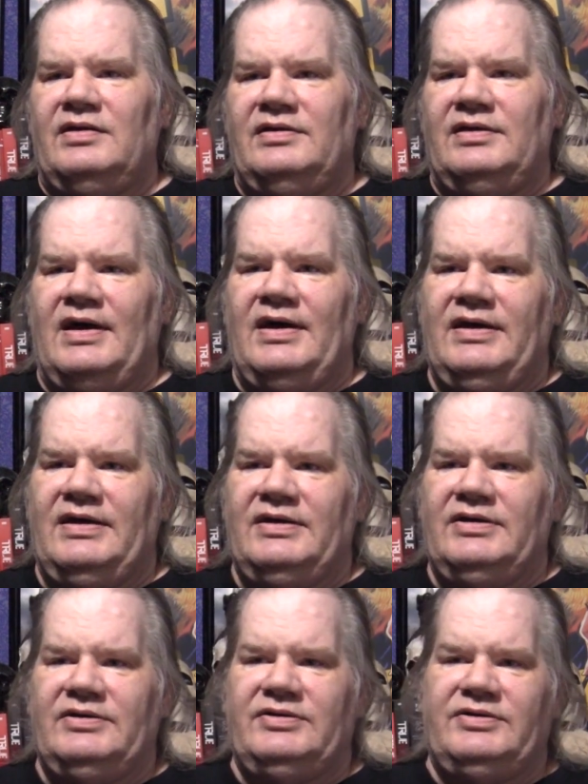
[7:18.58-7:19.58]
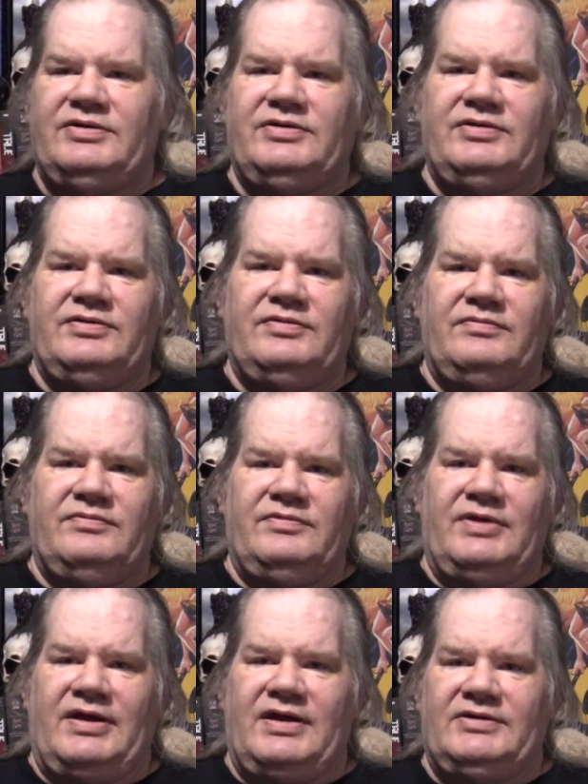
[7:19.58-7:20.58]
not as
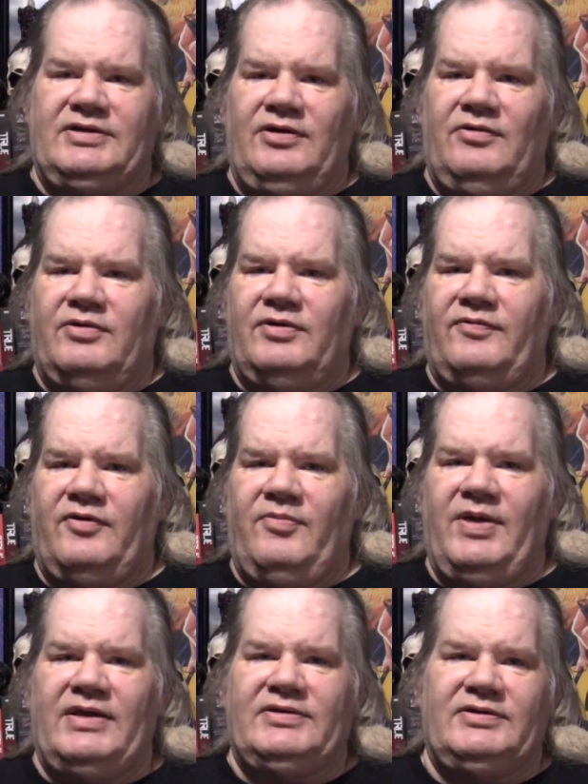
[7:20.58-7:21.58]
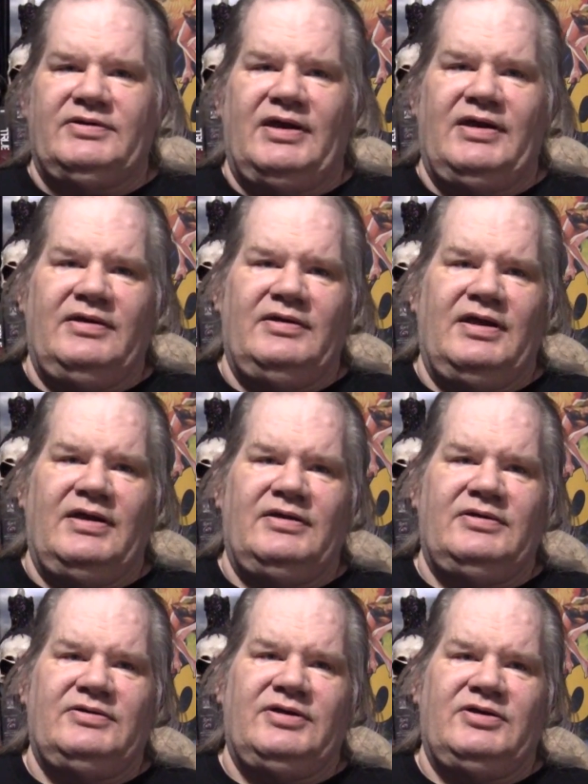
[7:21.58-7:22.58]
like I said, horror for the masses, not not
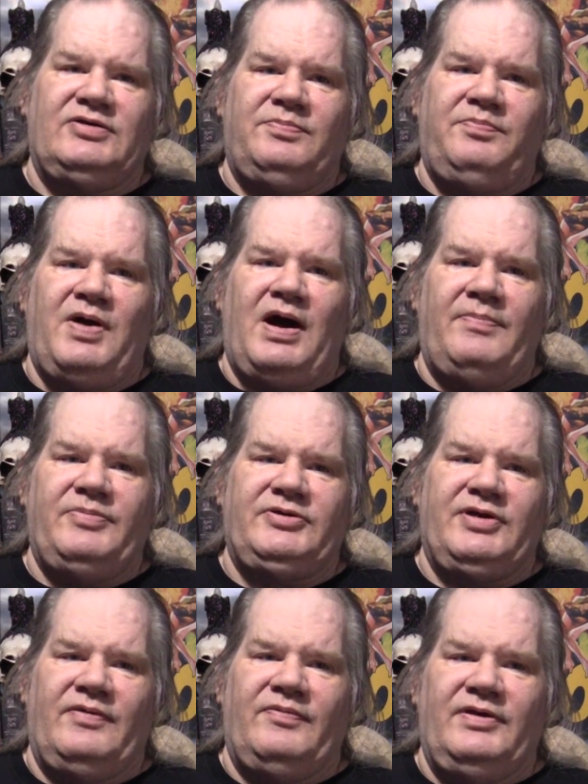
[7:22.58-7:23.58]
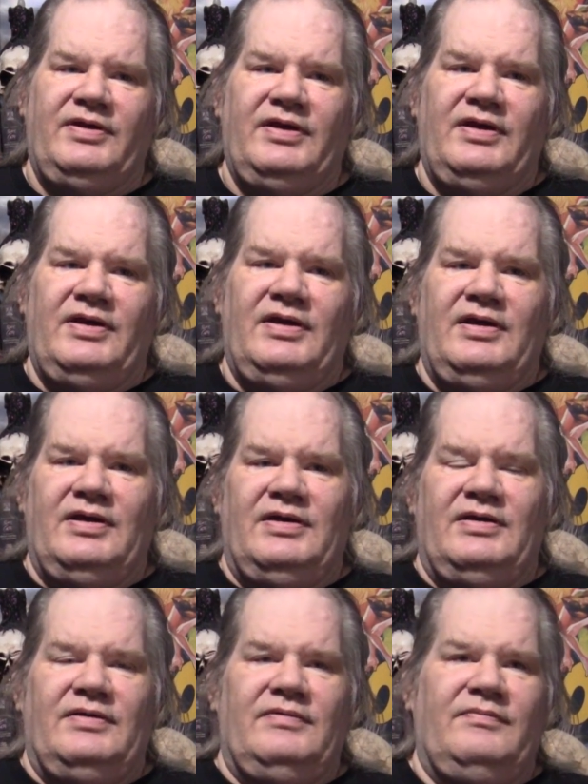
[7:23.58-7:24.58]
such pop stuff and
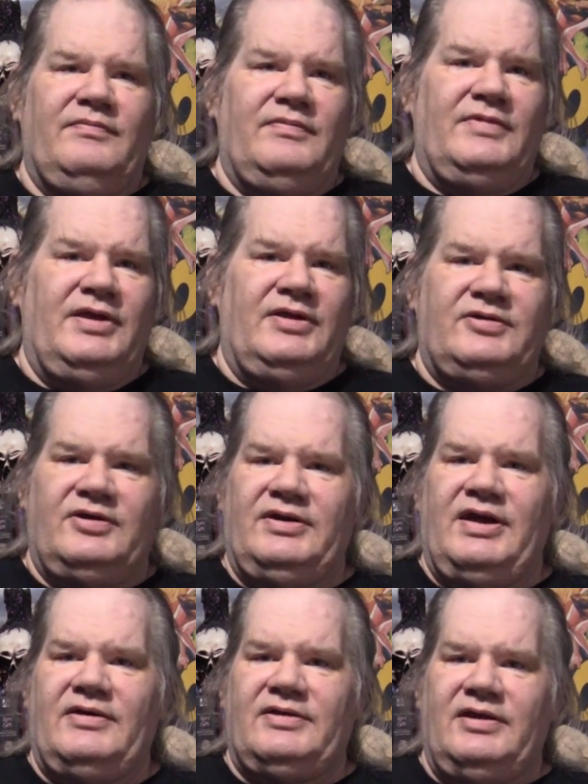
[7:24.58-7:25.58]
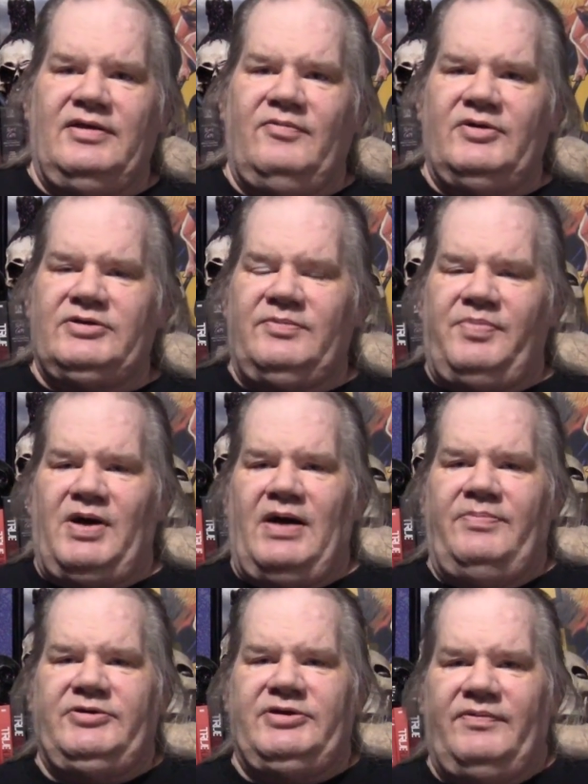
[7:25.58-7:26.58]
it turned out that it wasn't
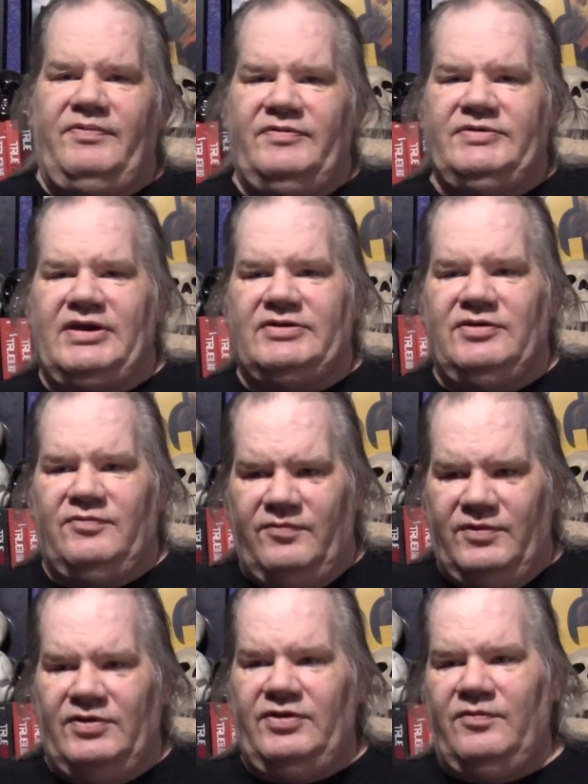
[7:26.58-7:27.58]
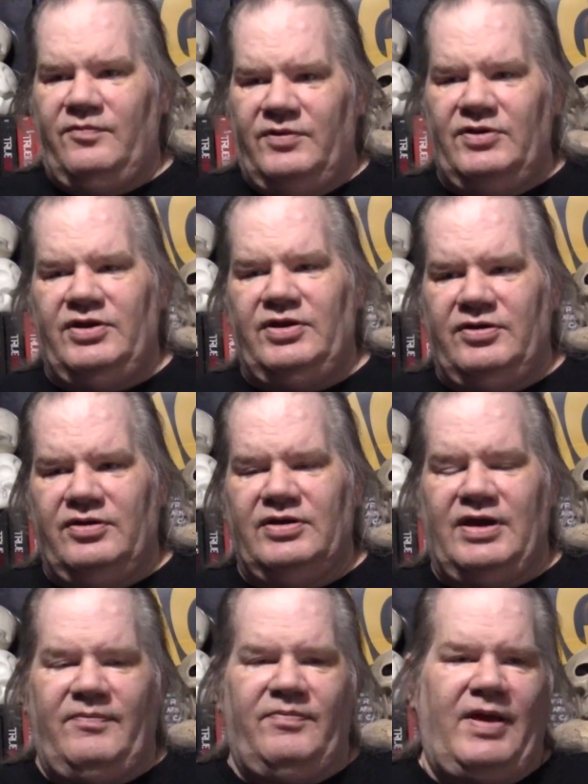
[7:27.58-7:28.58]
pop stuff. It was actually really, really
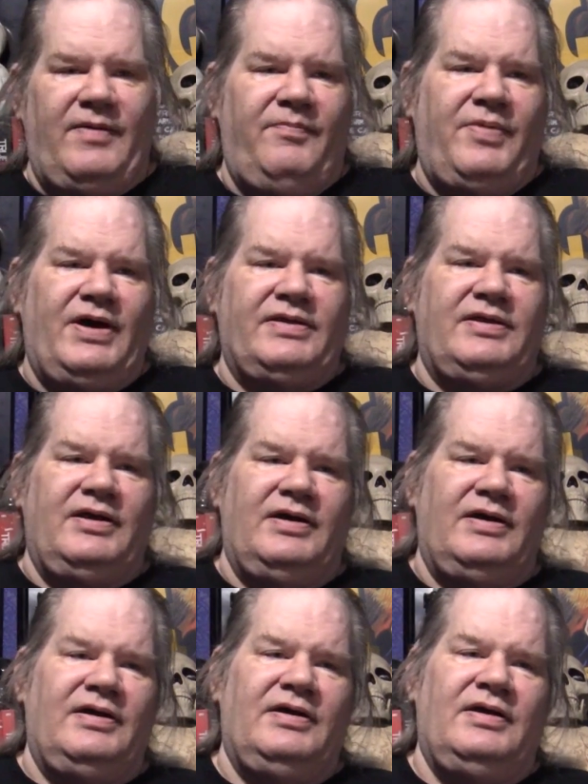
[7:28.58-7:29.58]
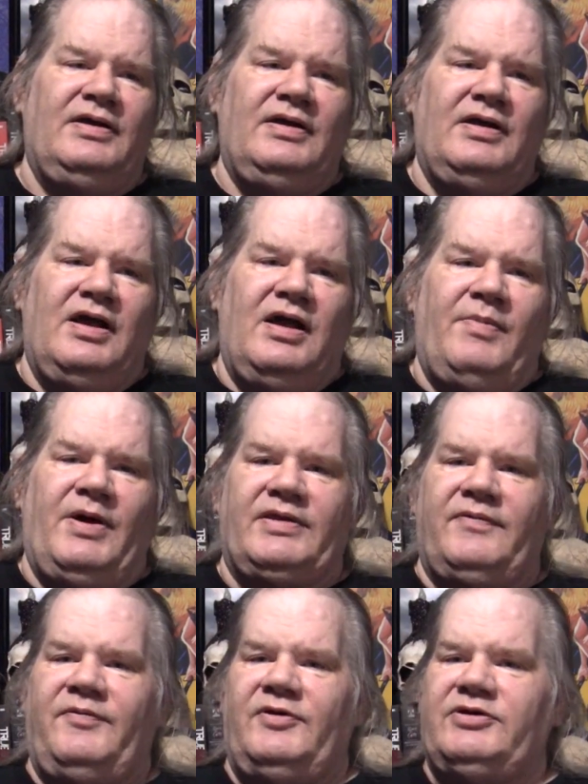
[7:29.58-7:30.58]
good. I, I bought the bought
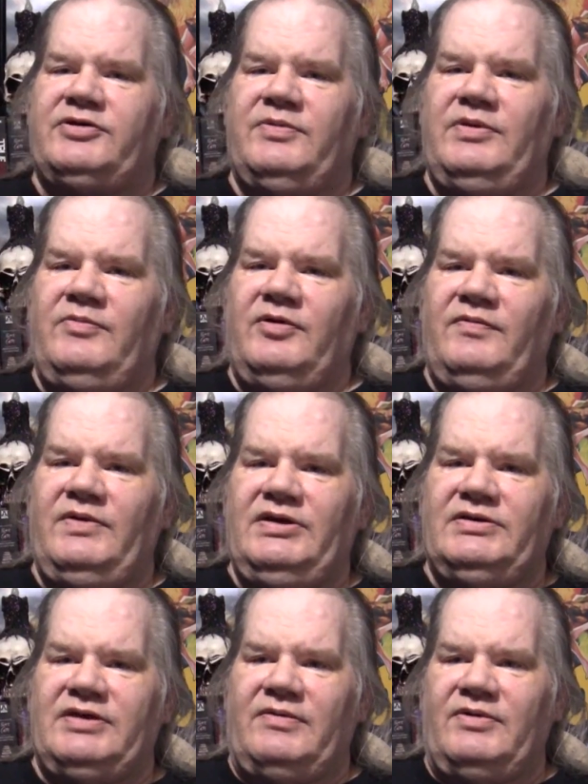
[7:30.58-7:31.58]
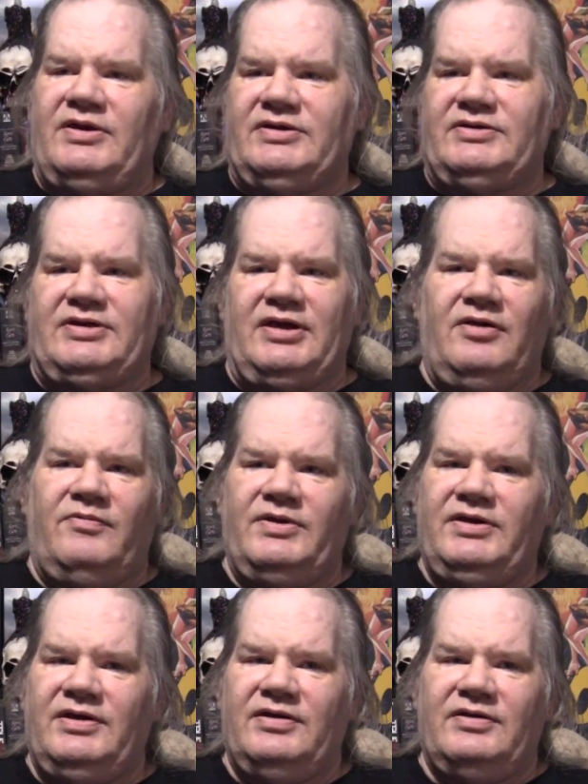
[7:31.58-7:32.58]
the first three movies. They were on sale
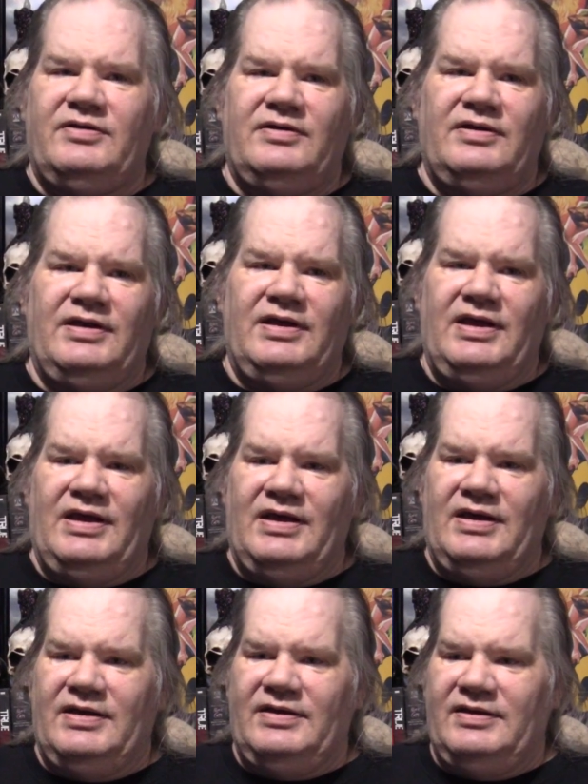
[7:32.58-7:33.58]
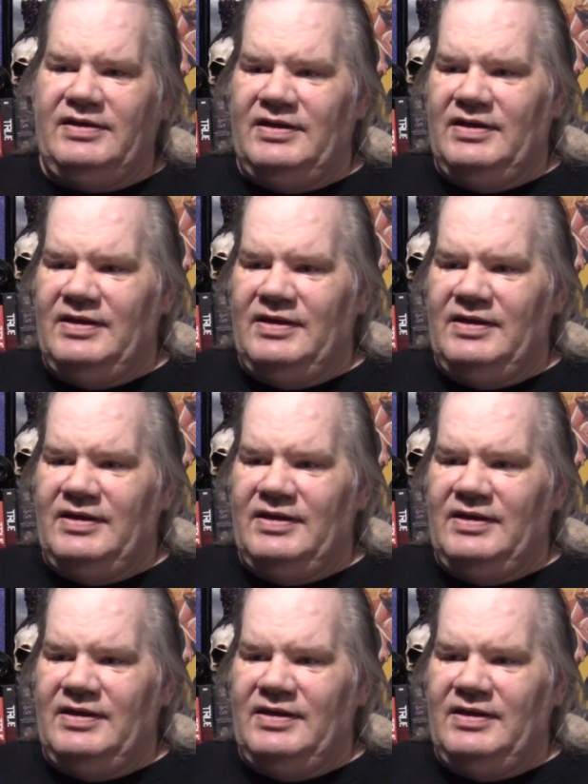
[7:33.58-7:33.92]
one year, and